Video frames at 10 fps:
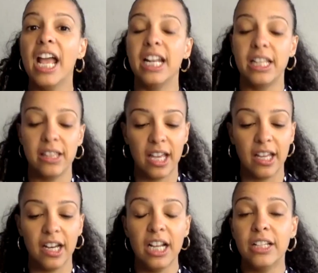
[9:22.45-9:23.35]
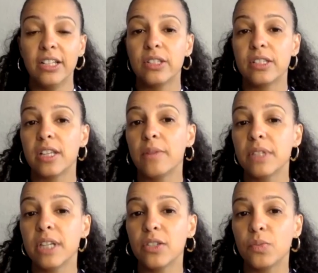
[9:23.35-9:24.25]
And in that,
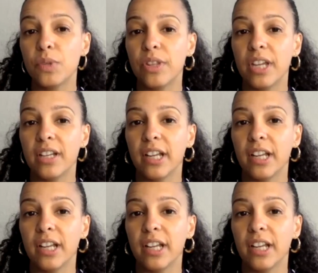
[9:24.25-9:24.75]
sometimes we think